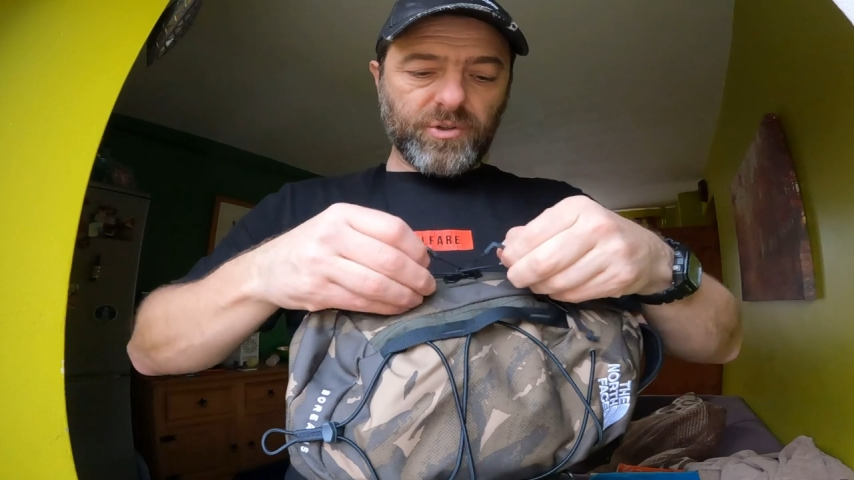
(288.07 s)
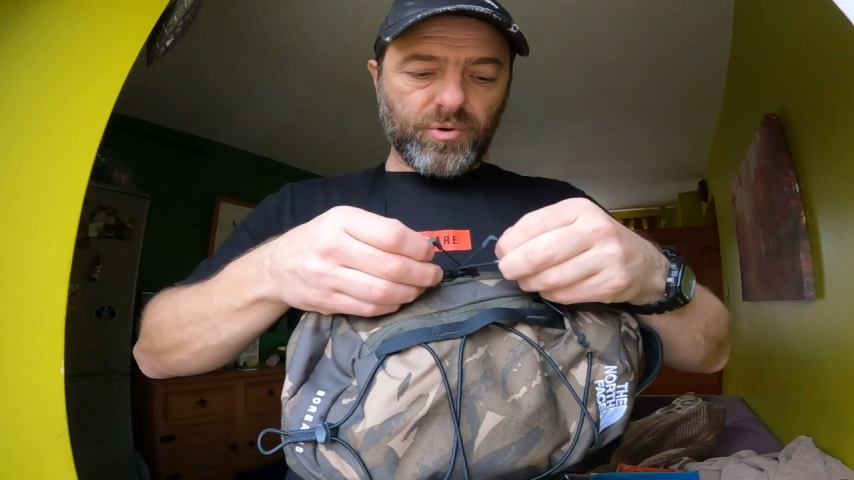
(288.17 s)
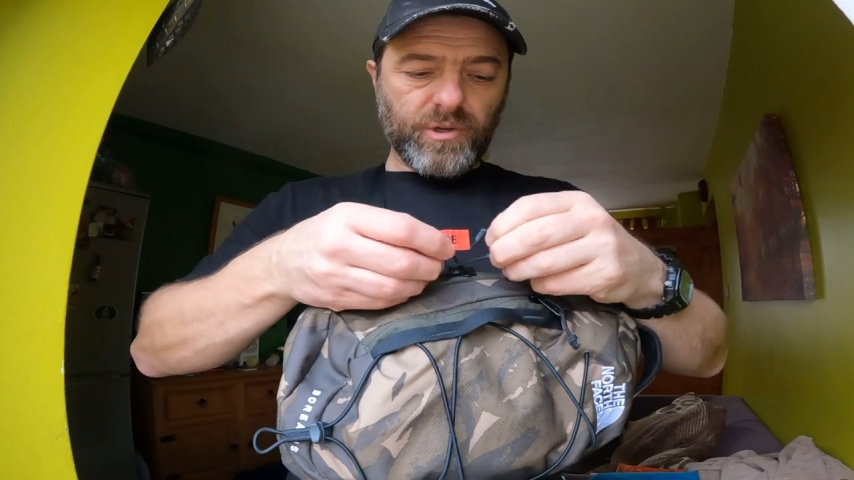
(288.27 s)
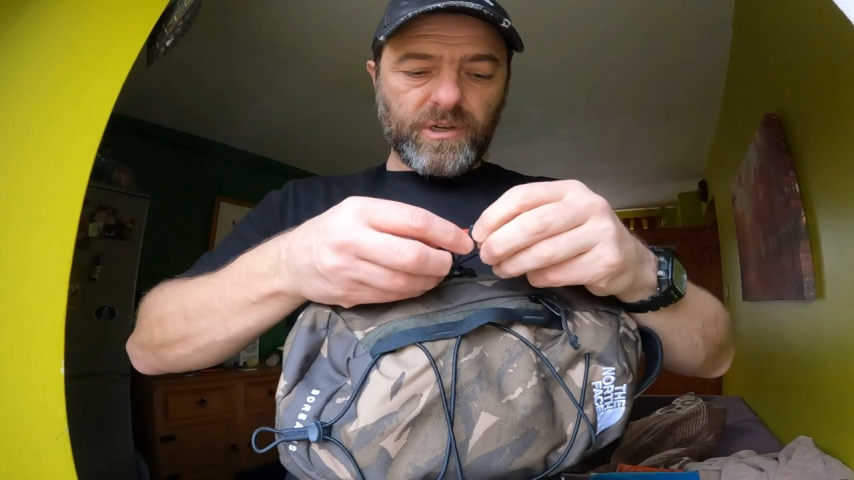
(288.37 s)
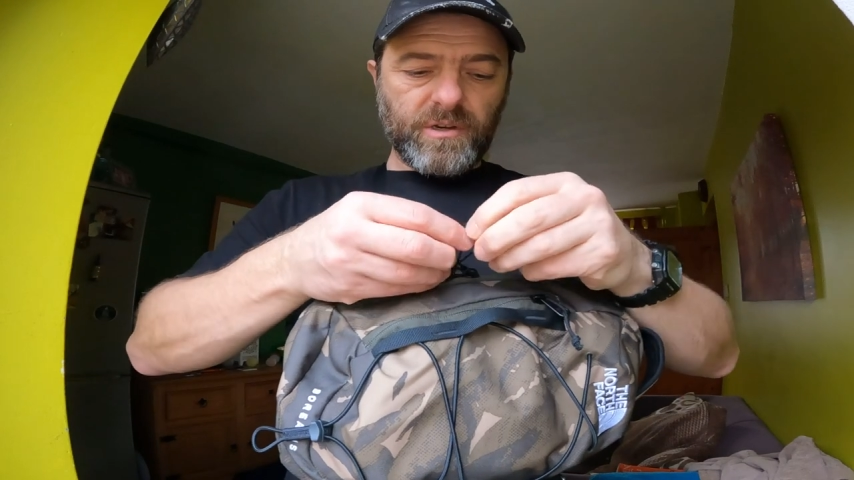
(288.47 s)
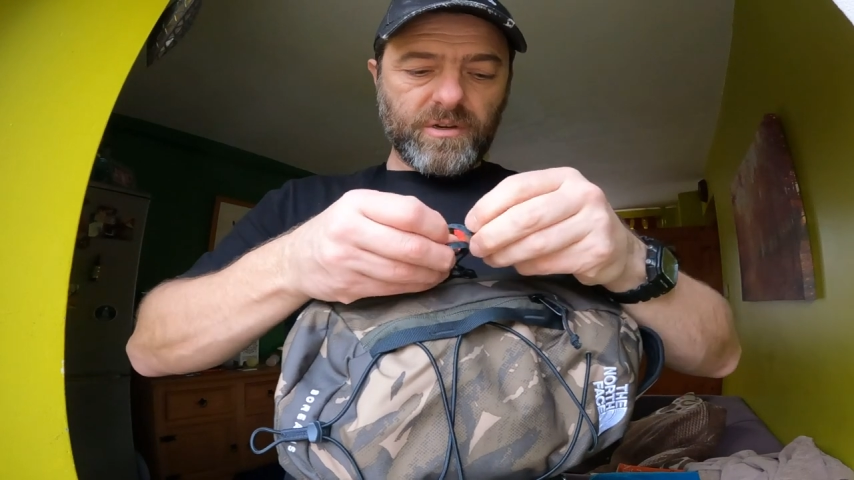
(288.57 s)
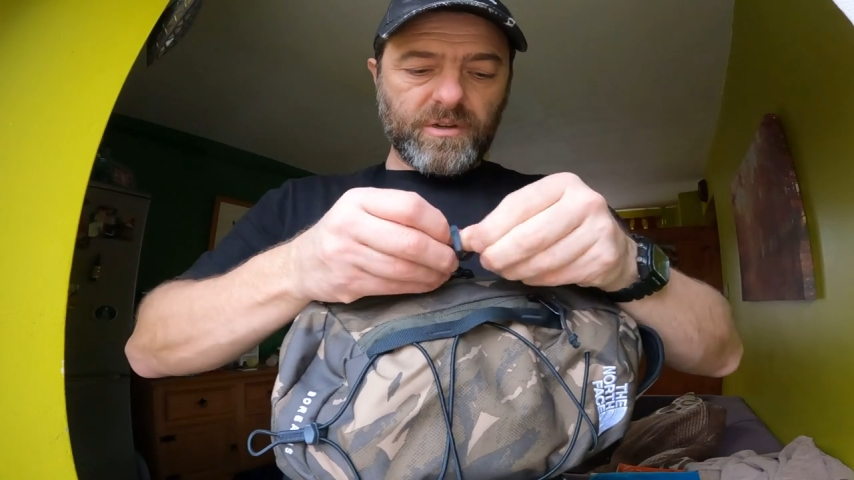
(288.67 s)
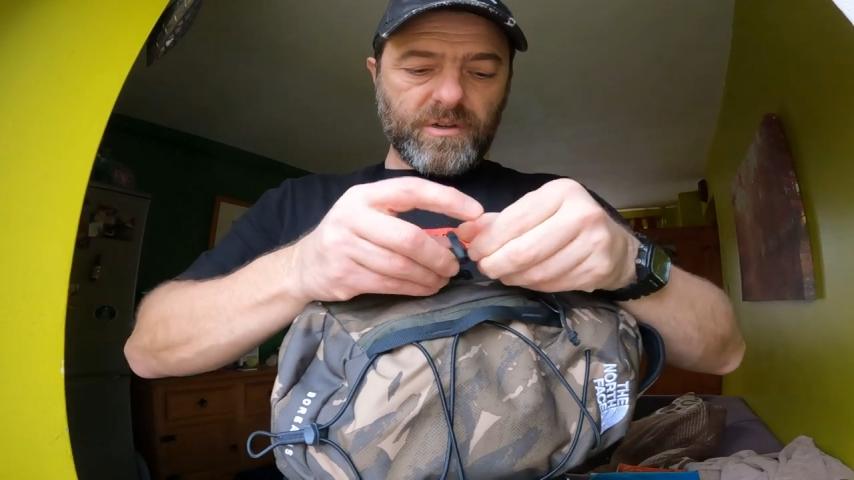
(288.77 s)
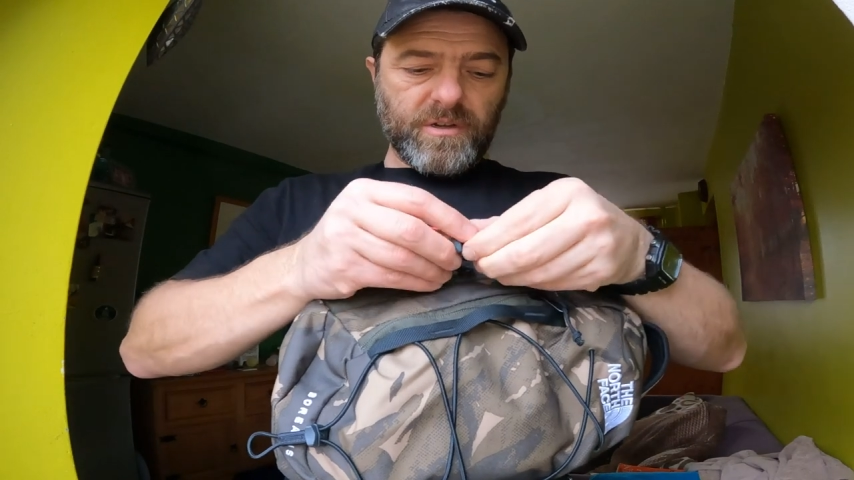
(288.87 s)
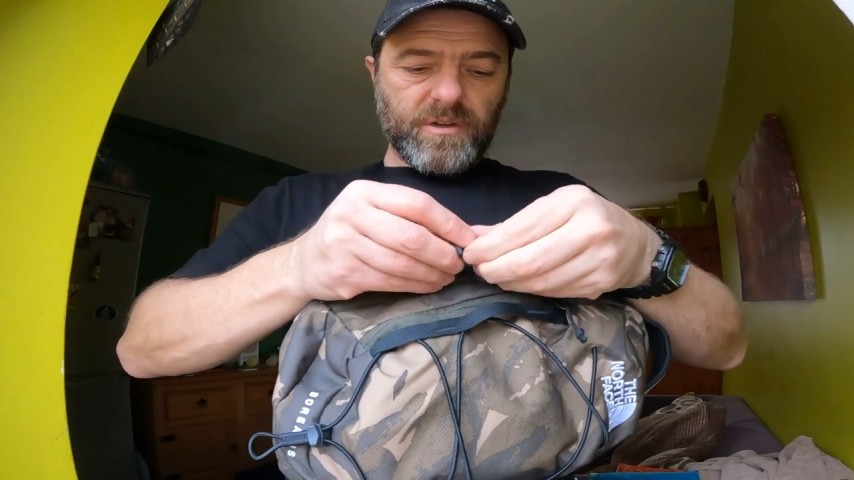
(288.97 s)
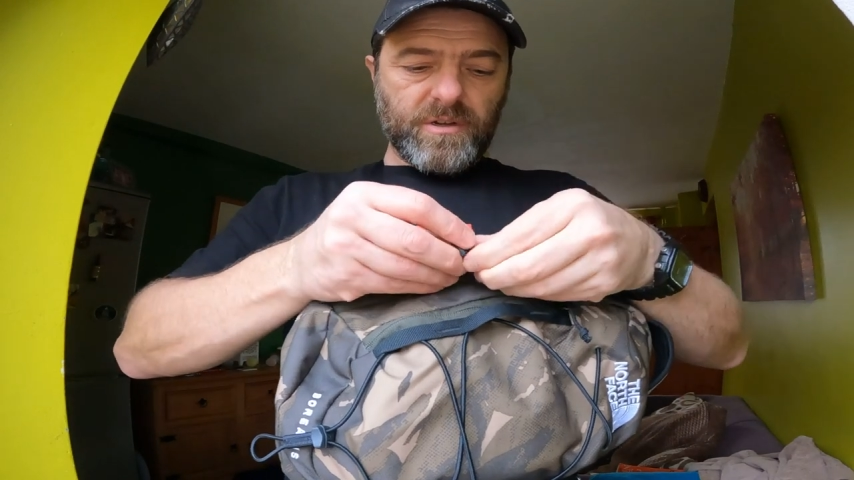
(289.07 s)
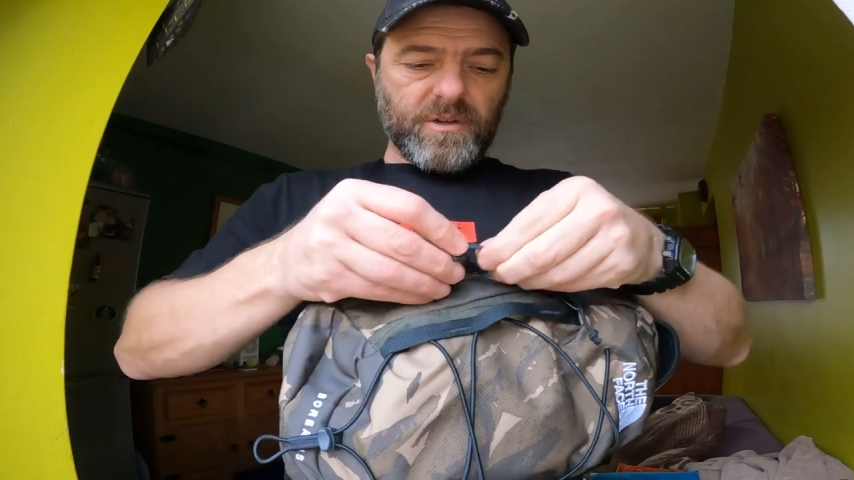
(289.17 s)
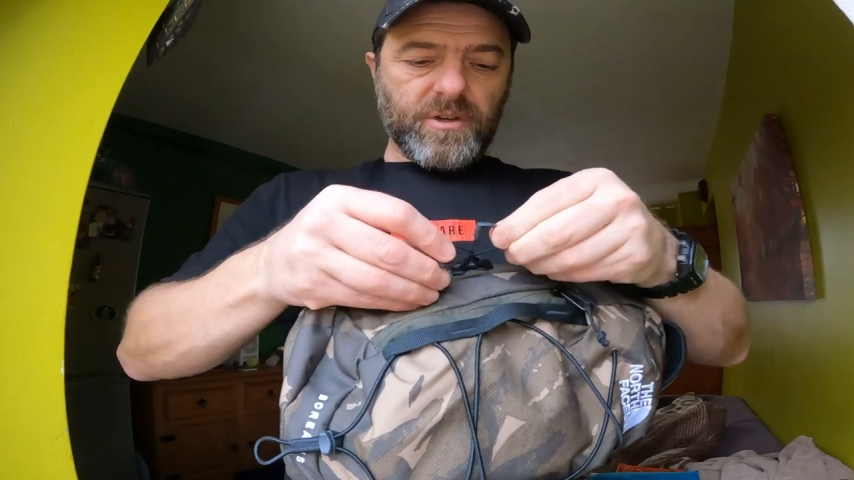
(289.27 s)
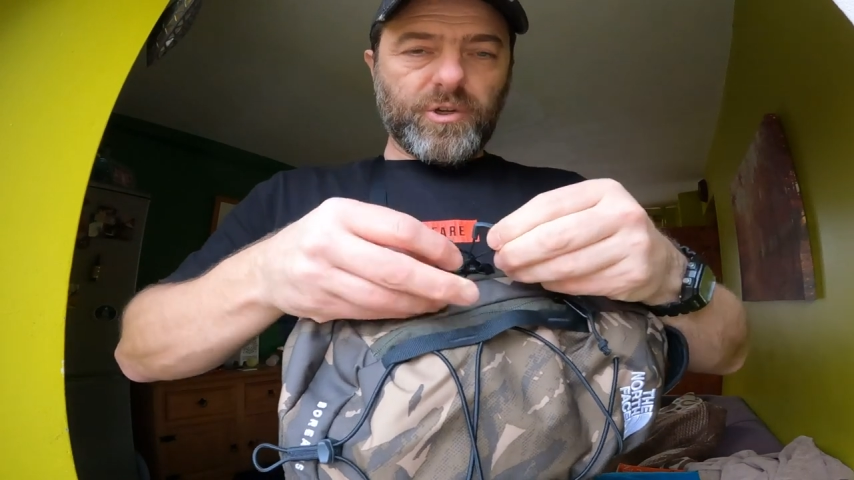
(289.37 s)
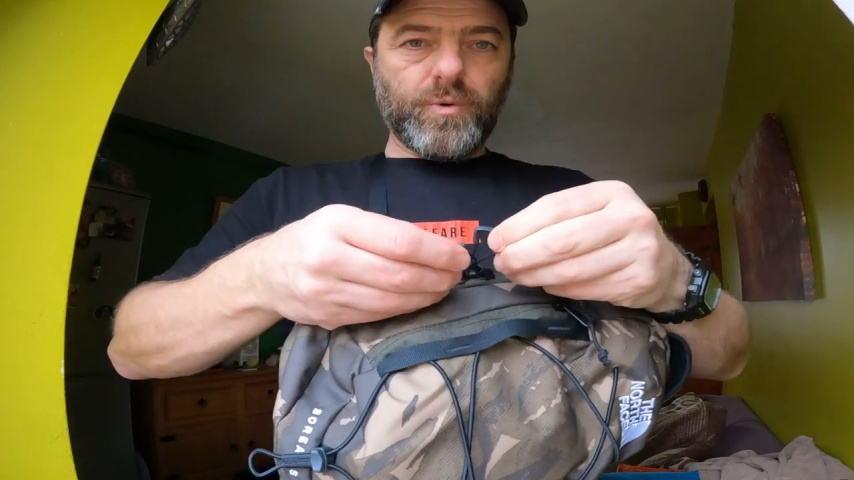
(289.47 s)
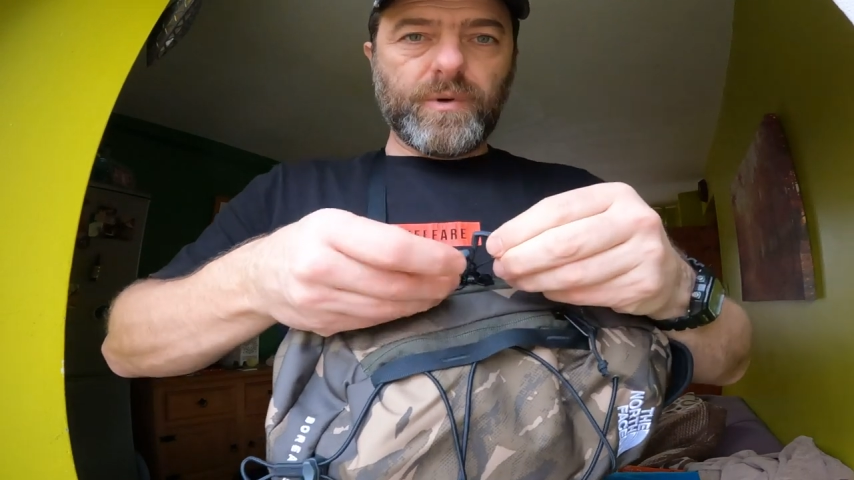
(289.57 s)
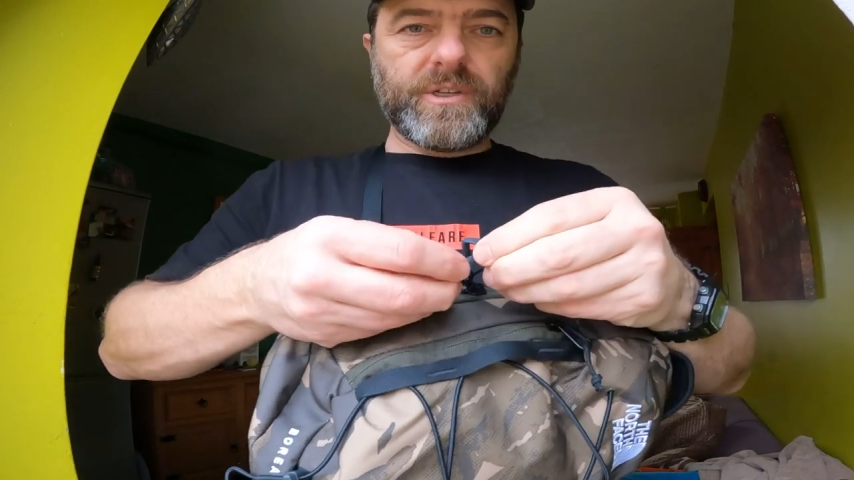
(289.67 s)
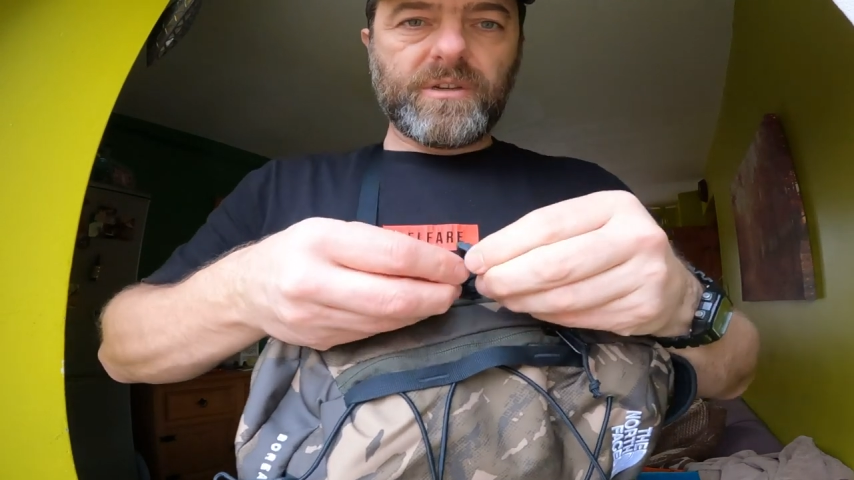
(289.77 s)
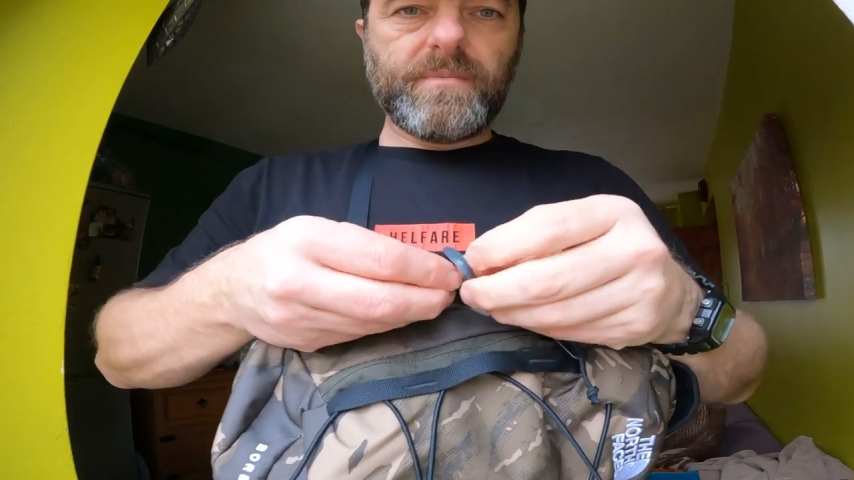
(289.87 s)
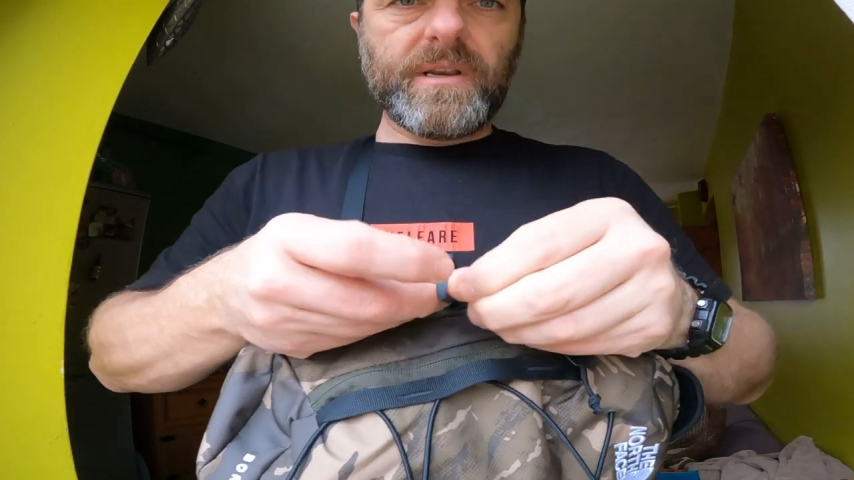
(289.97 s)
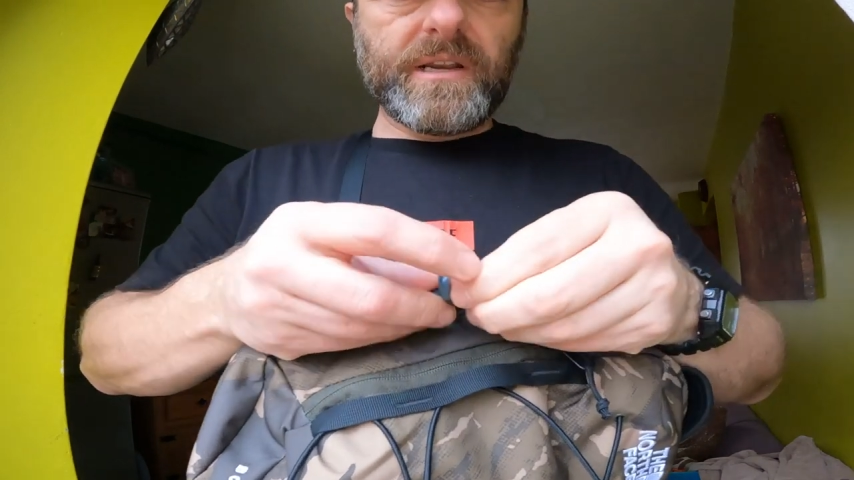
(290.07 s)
or you can twist them a